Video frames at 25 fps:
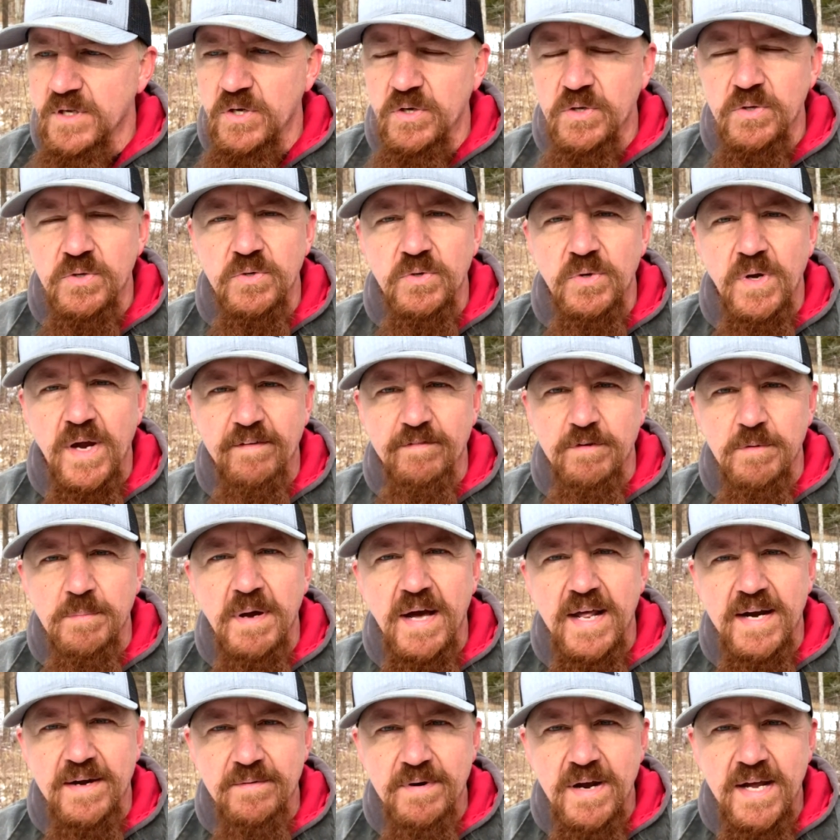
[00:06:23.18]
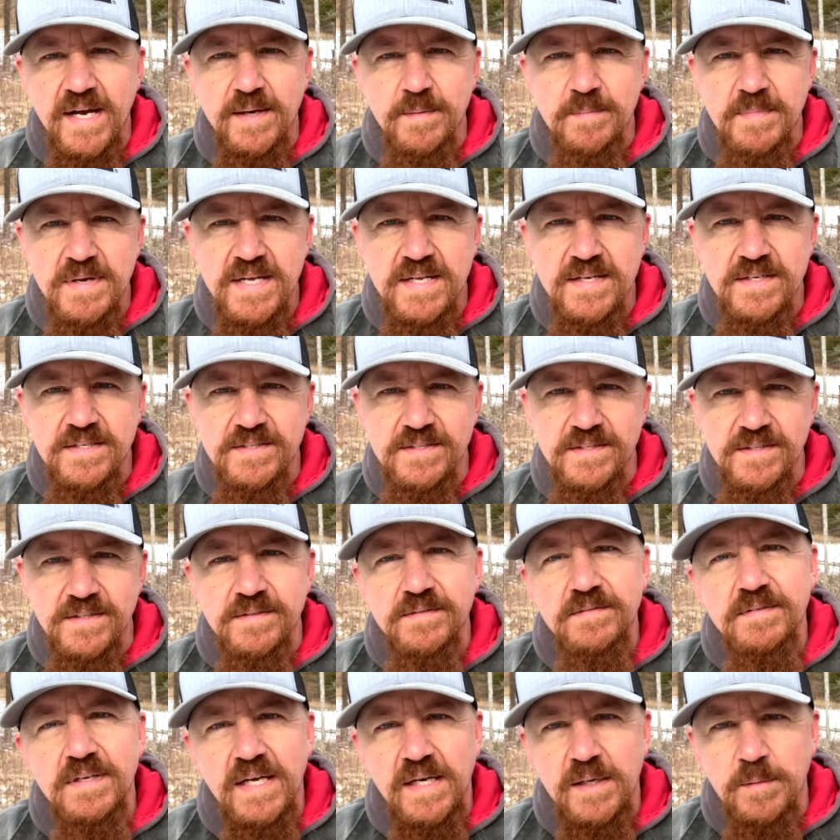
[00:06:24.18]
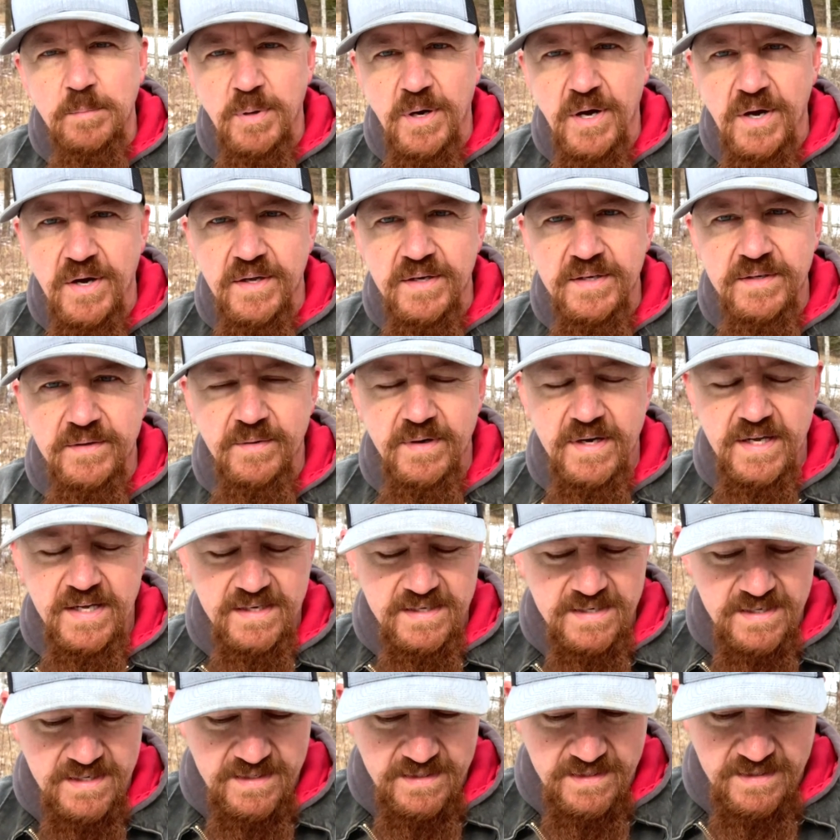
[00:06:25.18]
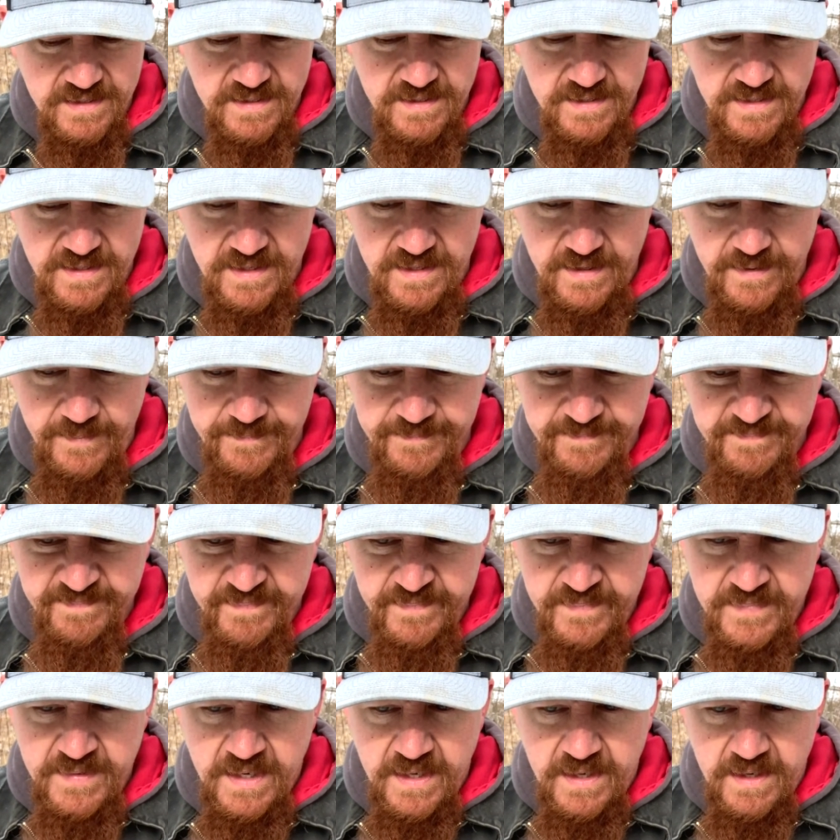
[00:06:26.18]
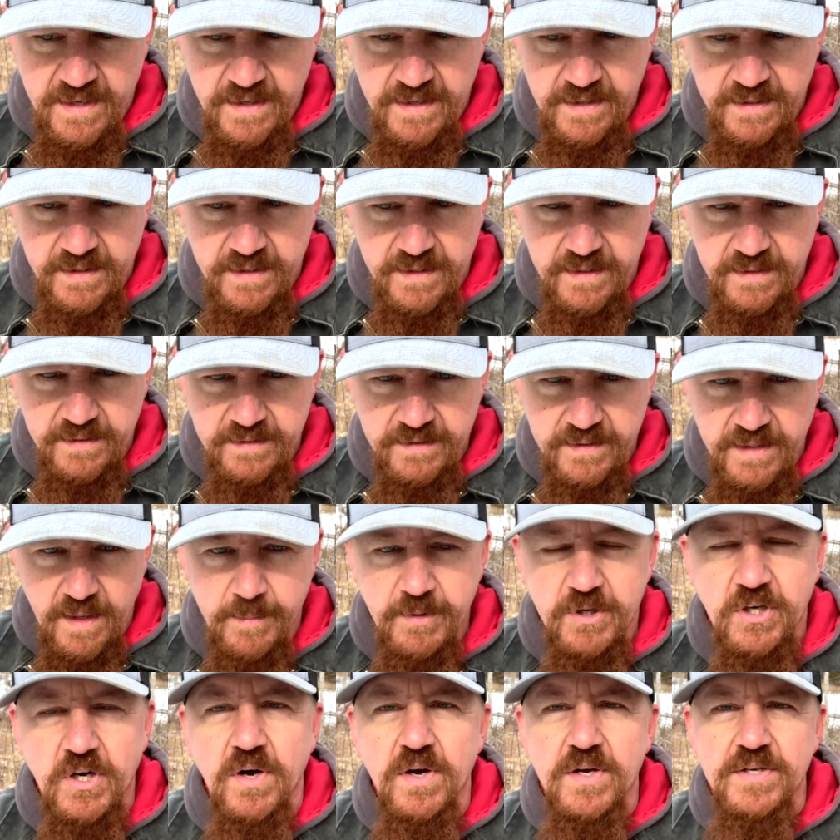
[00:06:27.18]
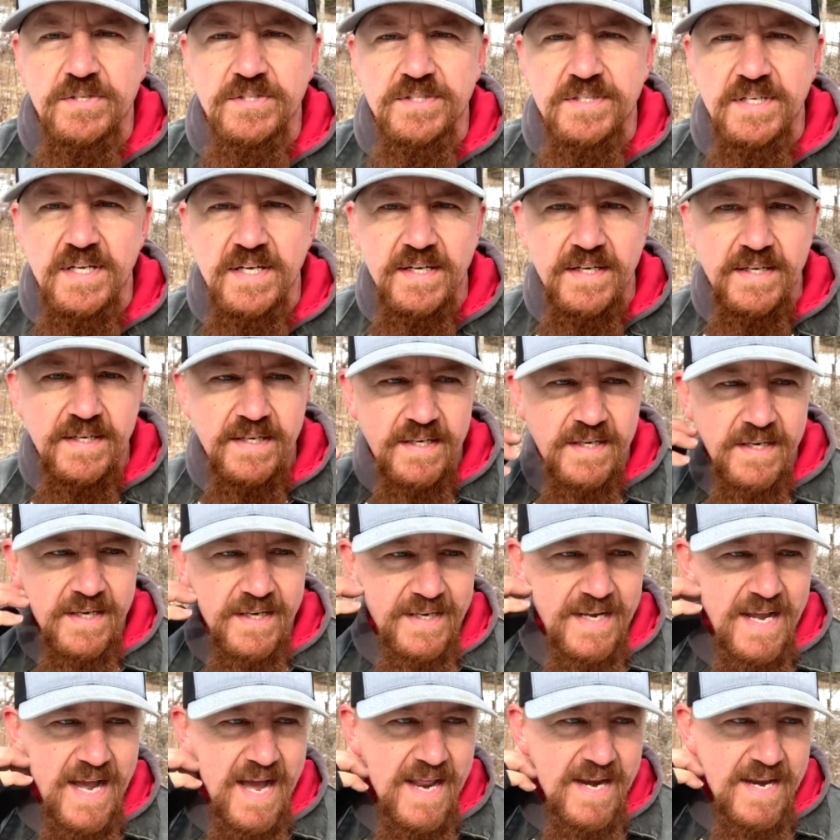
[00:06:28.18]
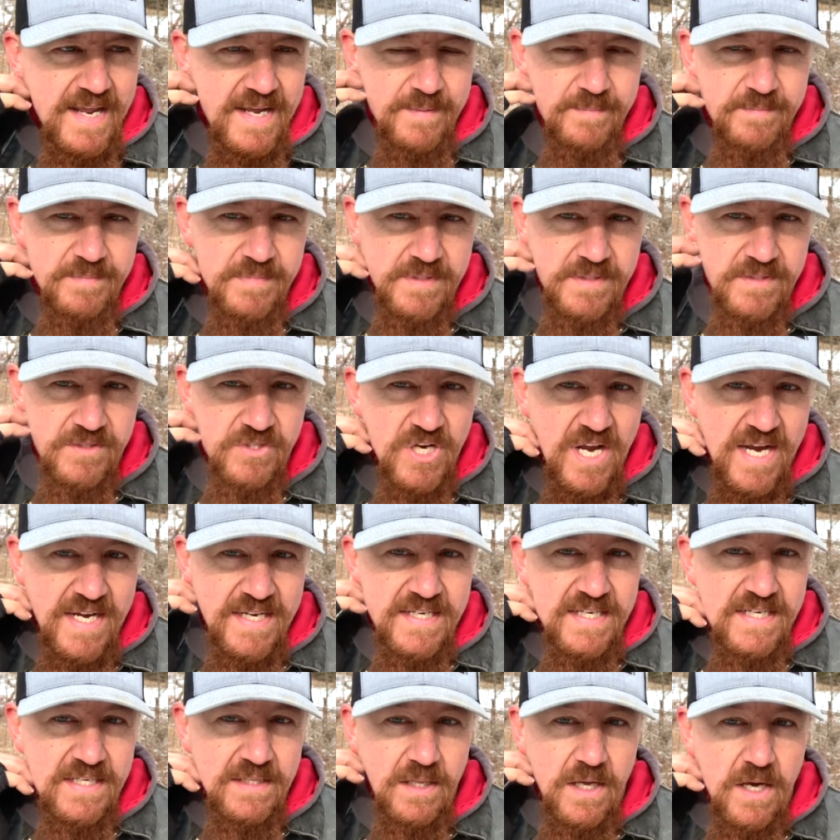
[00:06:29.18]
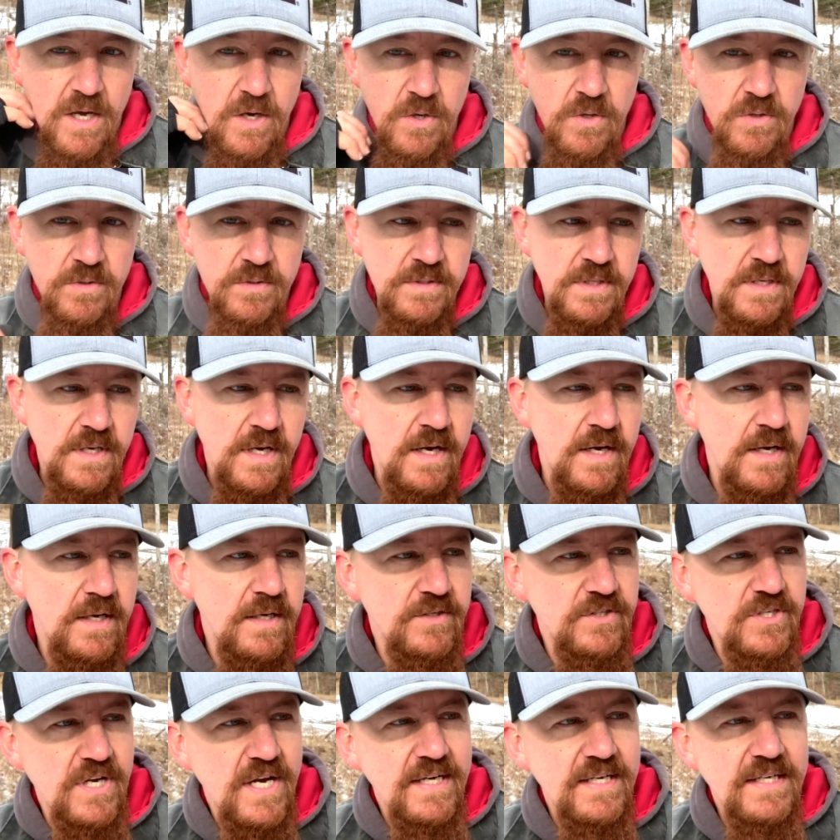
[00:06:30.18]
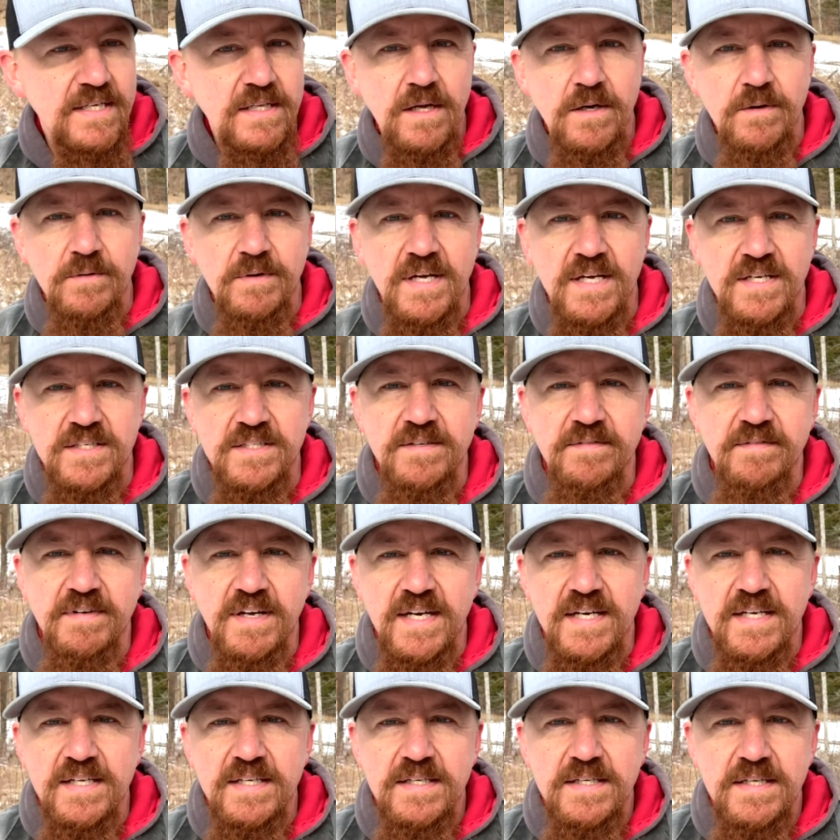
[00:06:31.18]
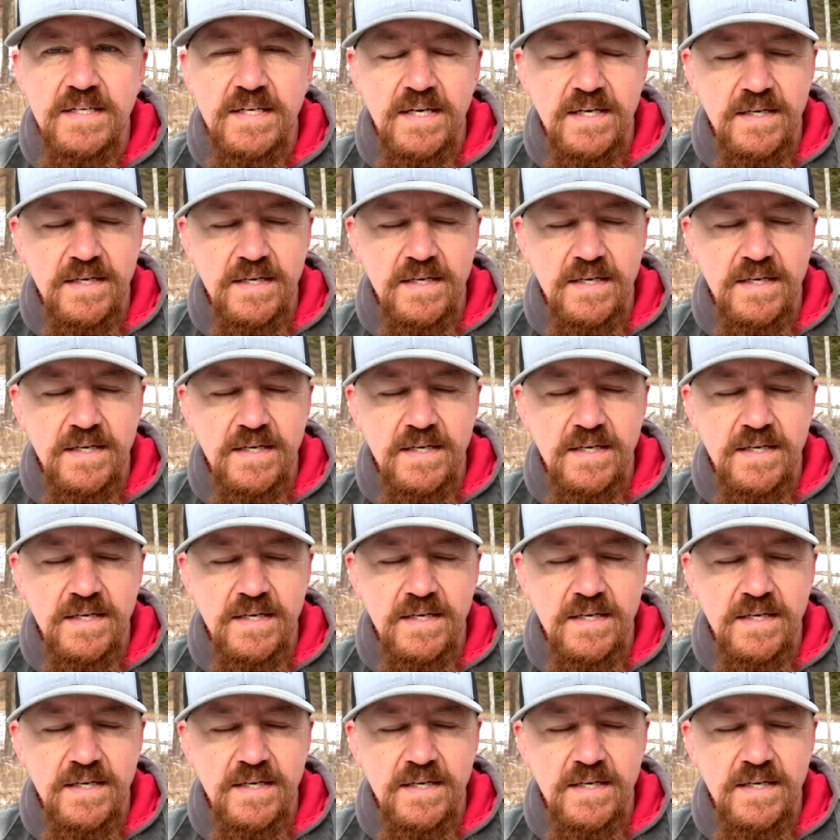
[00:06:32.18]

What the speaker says: who everybody recommends to dig a pond around here, and come across a guy named J.D. Lone, J.D. Lone Excavating.